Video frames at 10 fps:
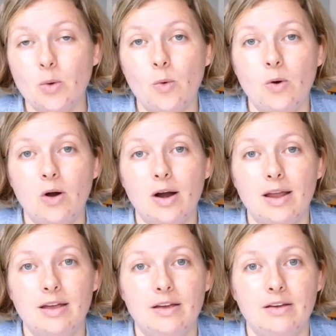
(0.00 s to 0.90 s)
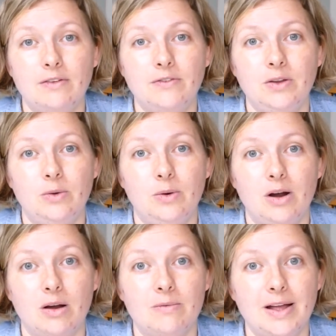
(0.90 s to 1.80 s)
or if you
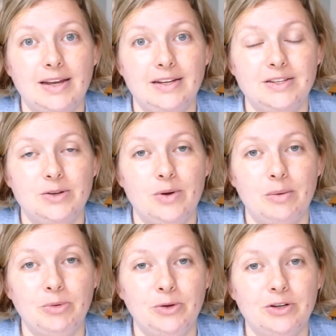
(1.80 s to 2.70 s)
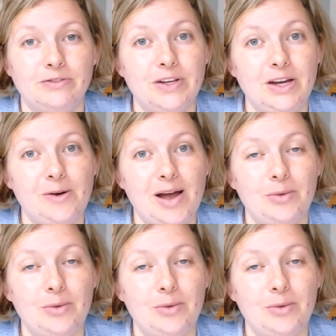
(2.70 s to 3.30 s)
are ready to upload your video,